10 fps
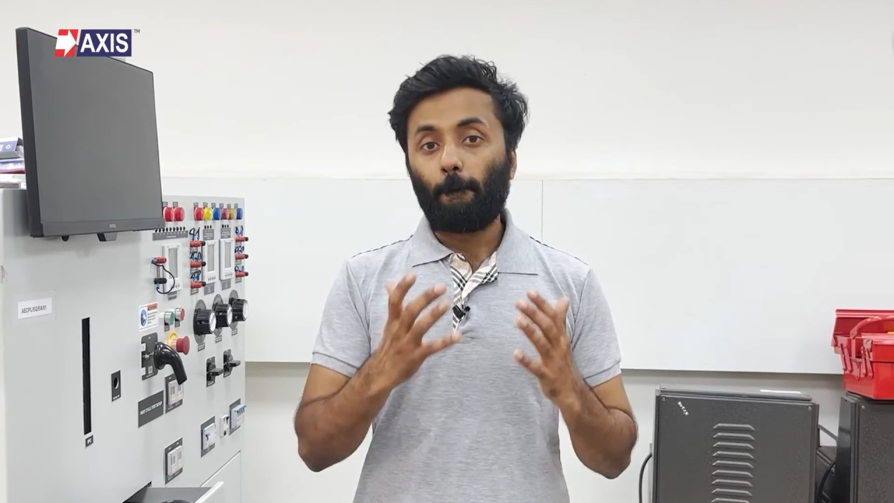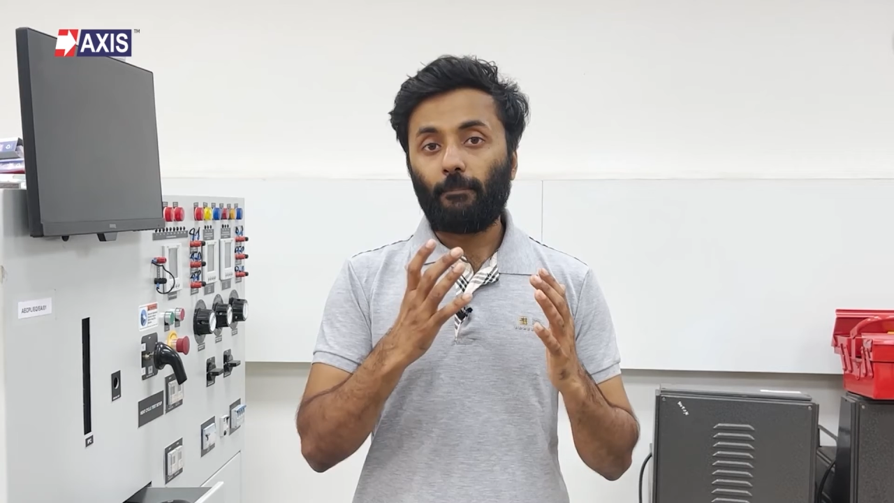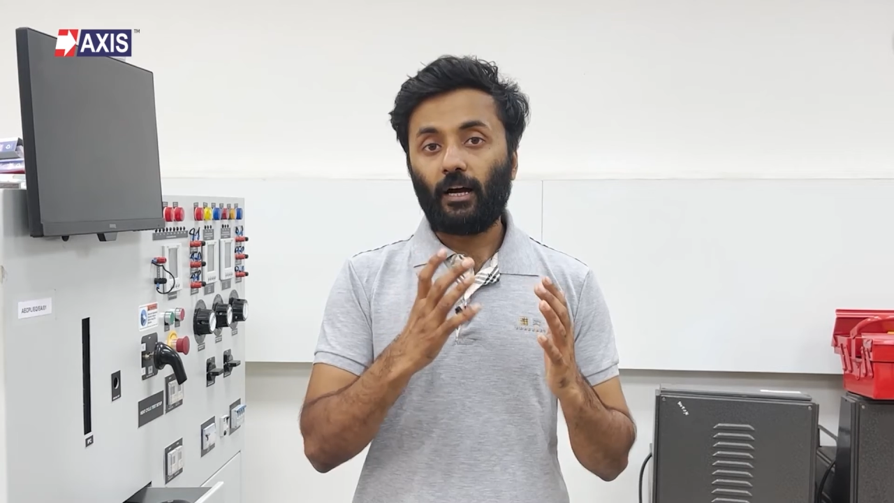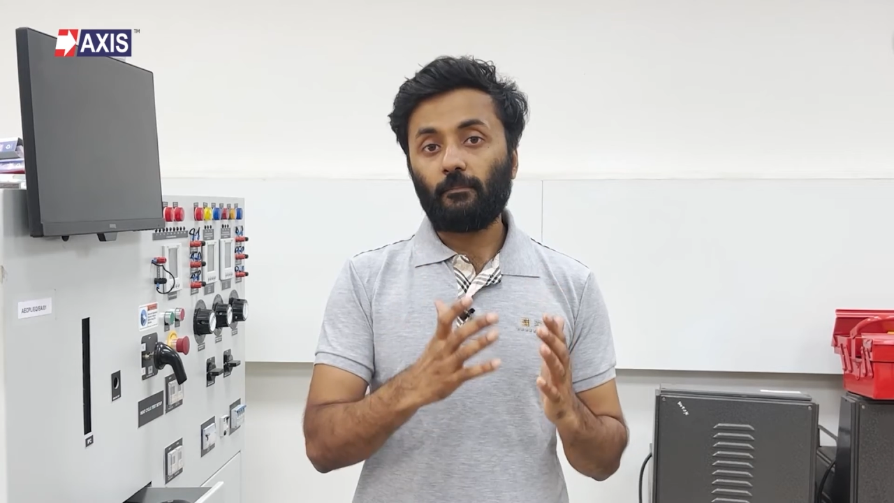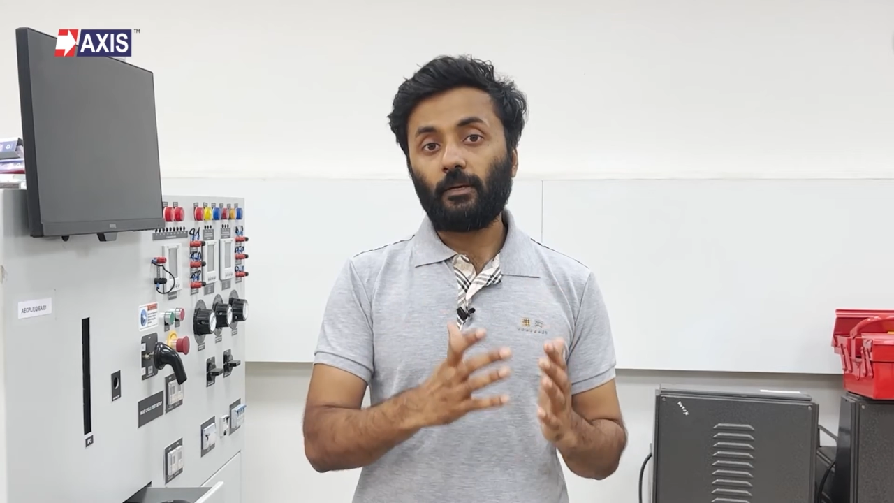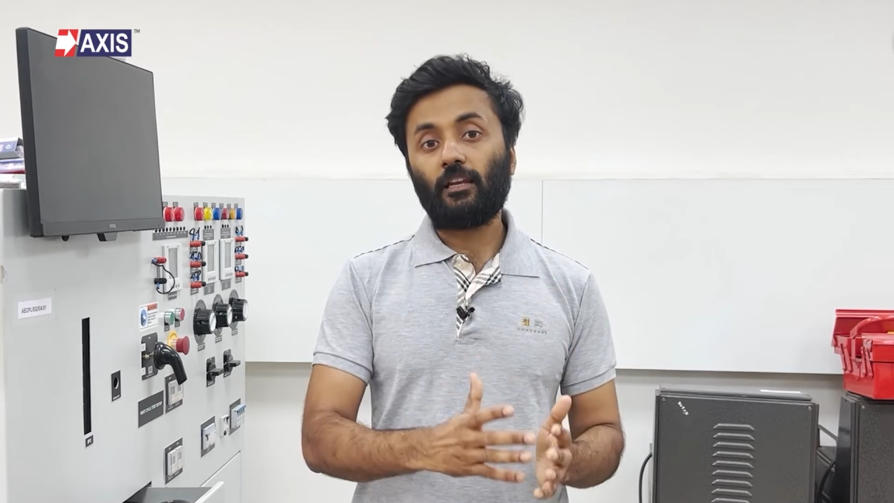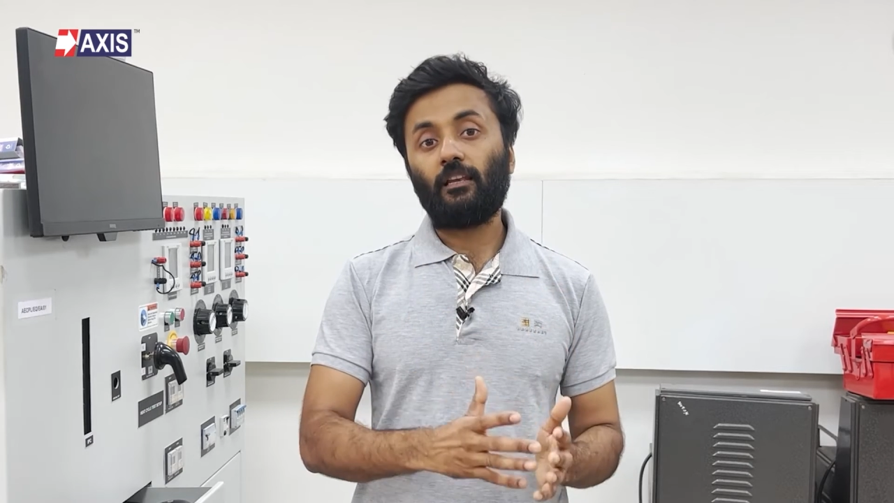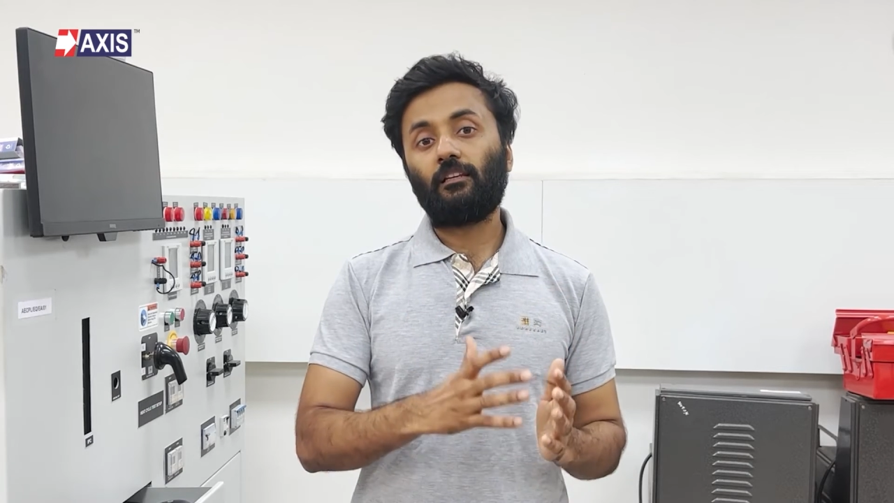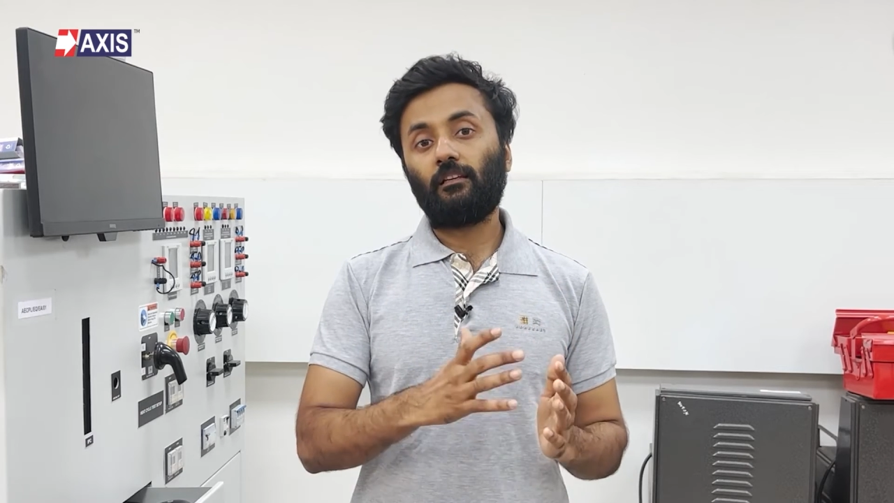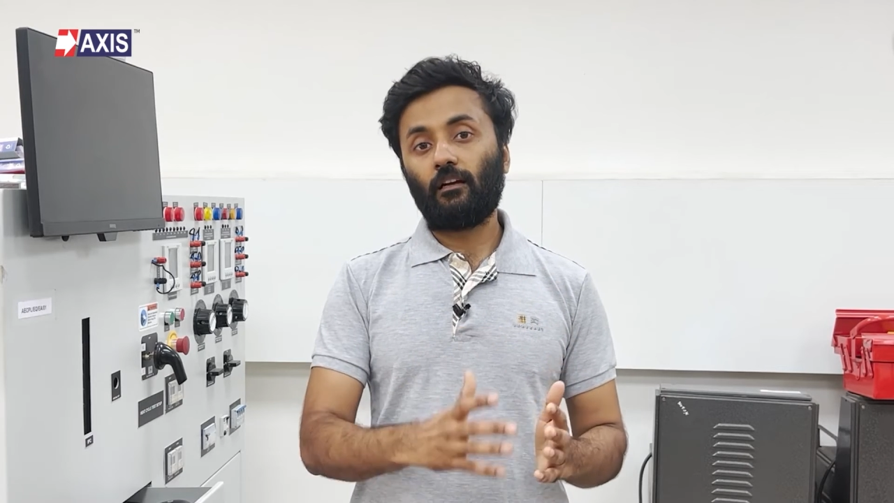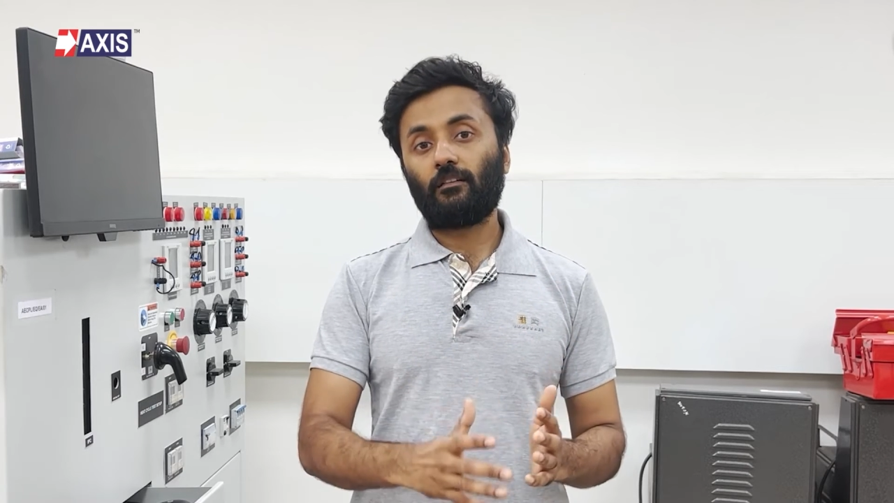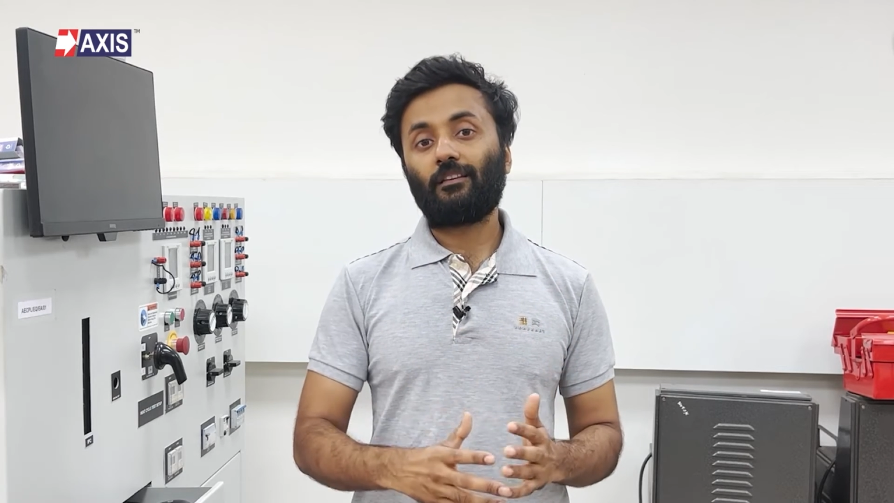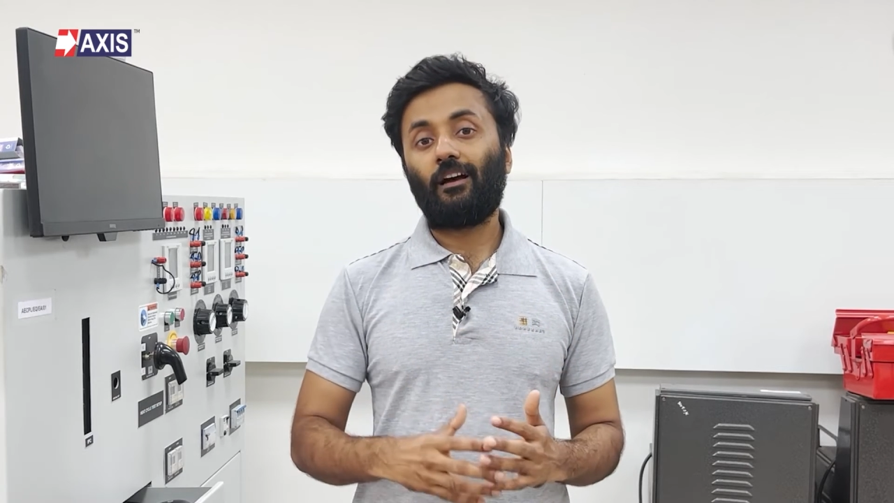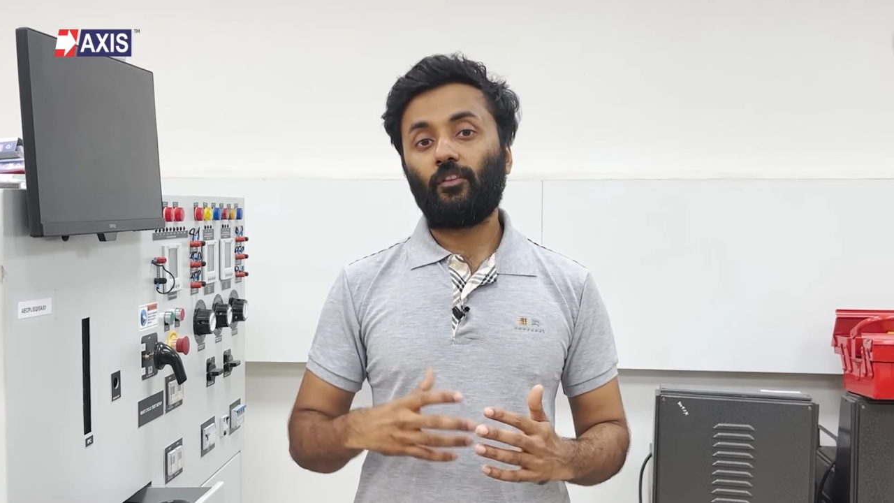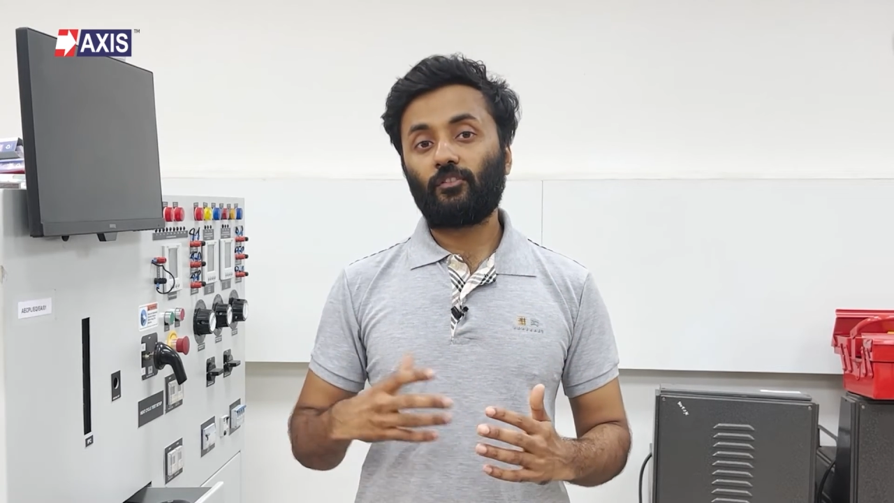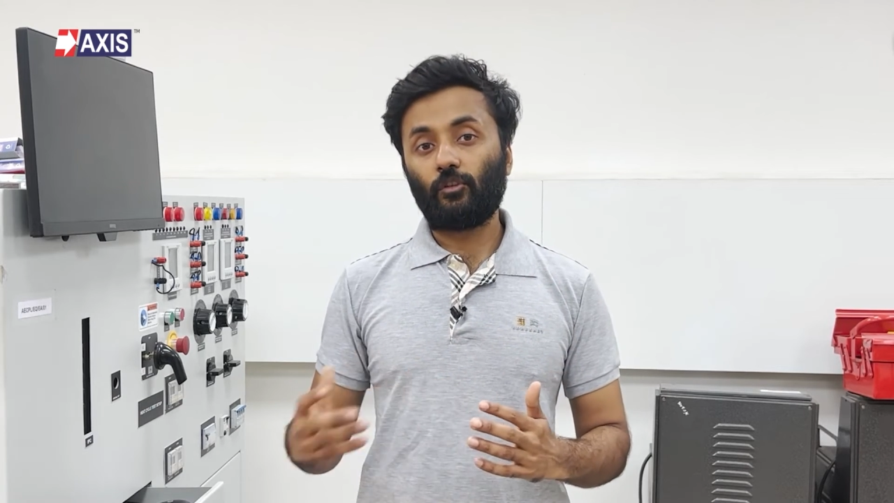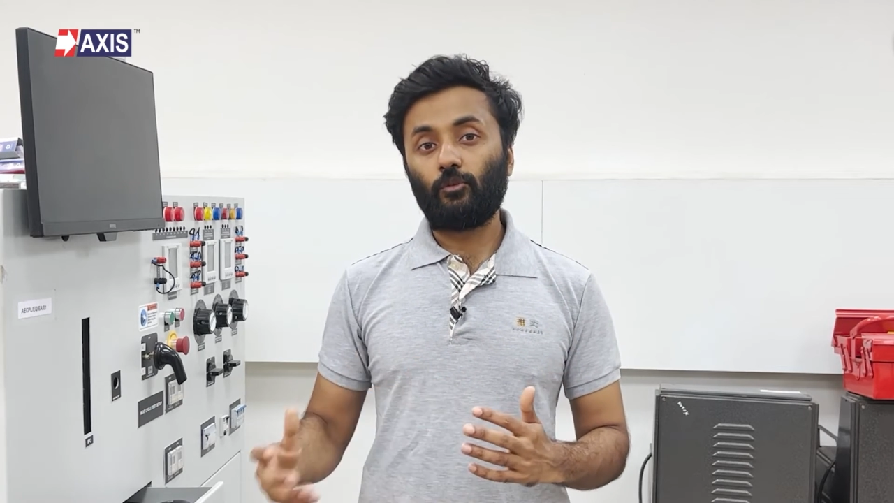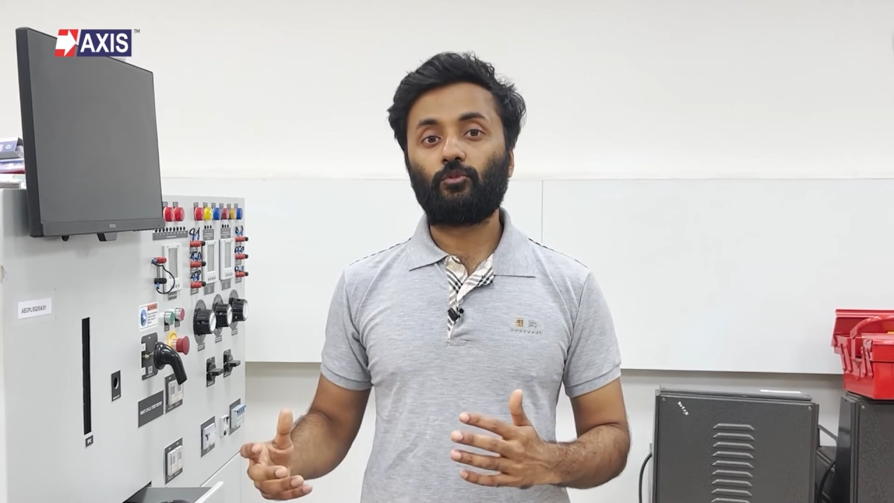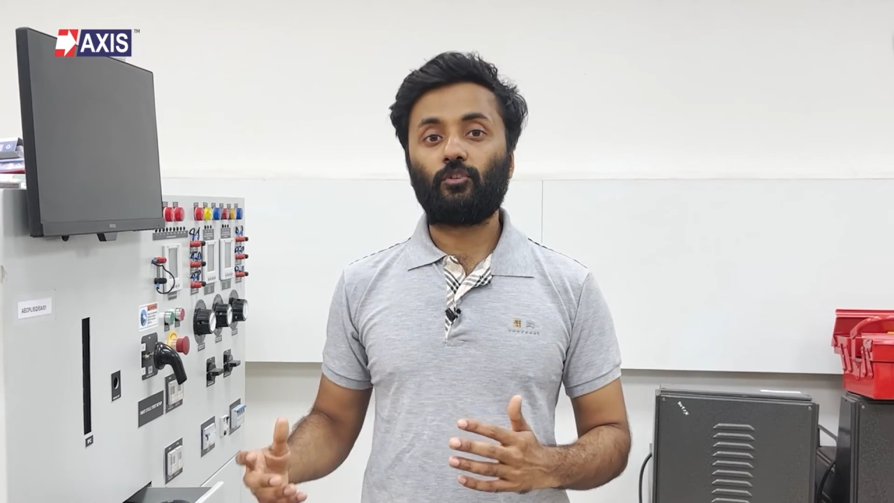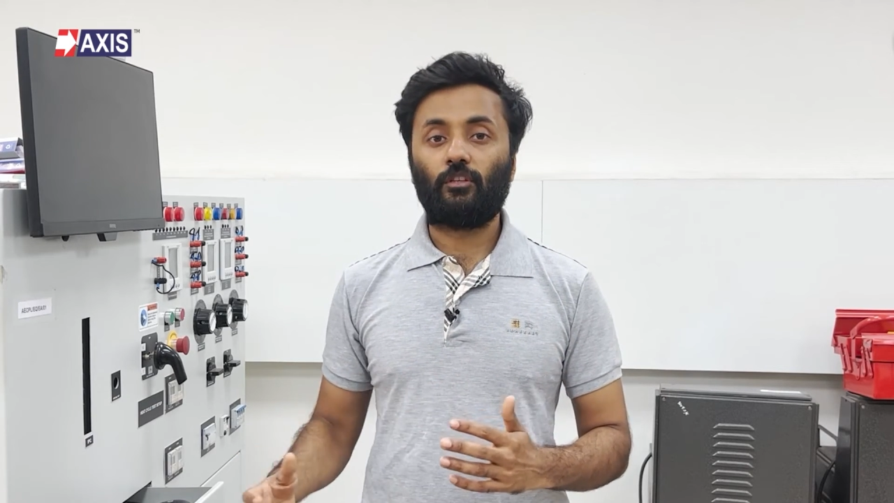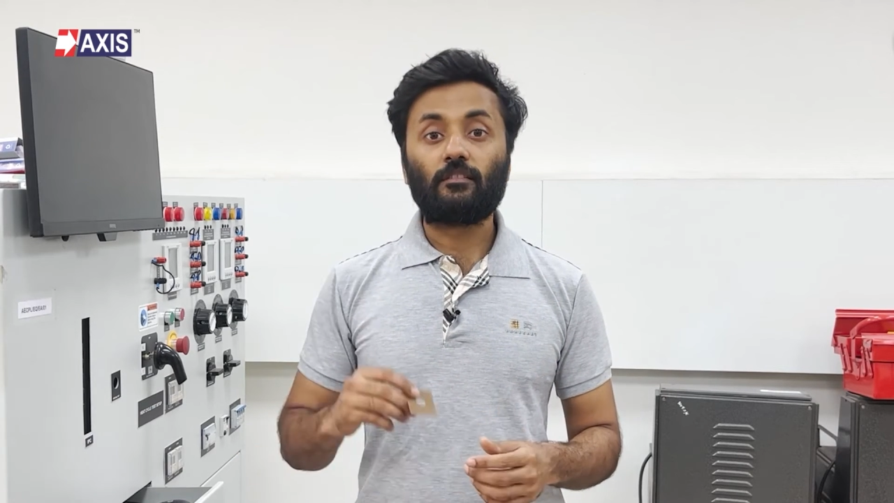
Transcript: Bimetallic lugs are the solution.